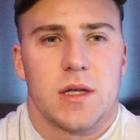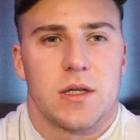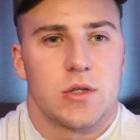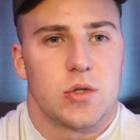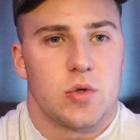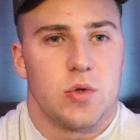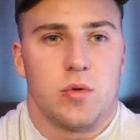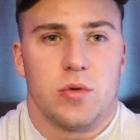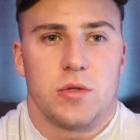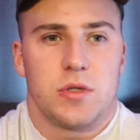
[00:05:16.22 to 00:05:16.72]

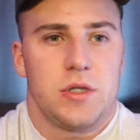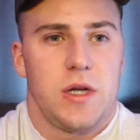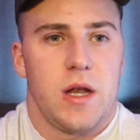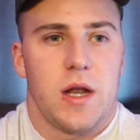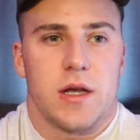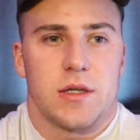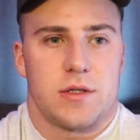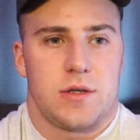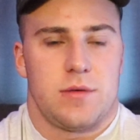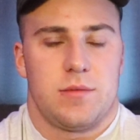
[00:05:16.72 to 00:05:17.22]
It's cool when she
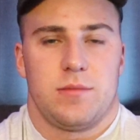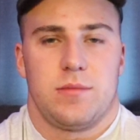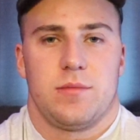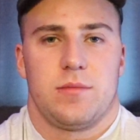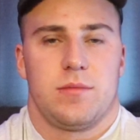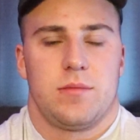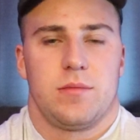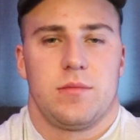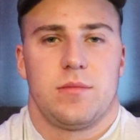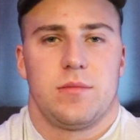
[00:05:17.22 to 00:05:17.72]
does it.
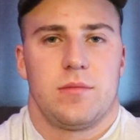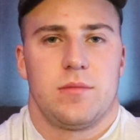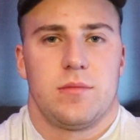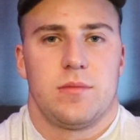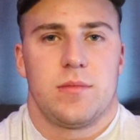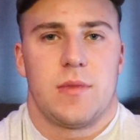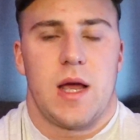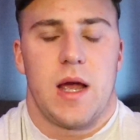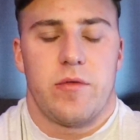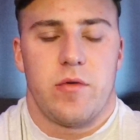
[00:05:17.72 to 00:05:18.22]

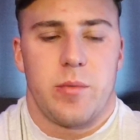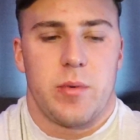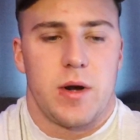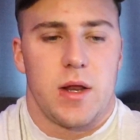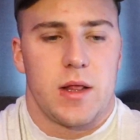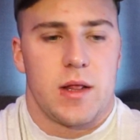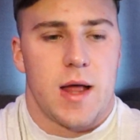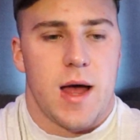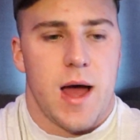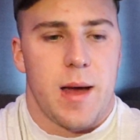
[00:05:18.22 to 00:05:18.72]

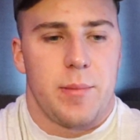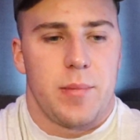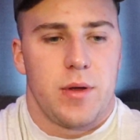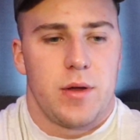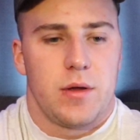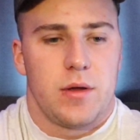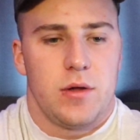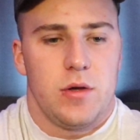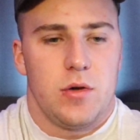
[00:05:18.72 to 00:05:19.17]
Everybody clap.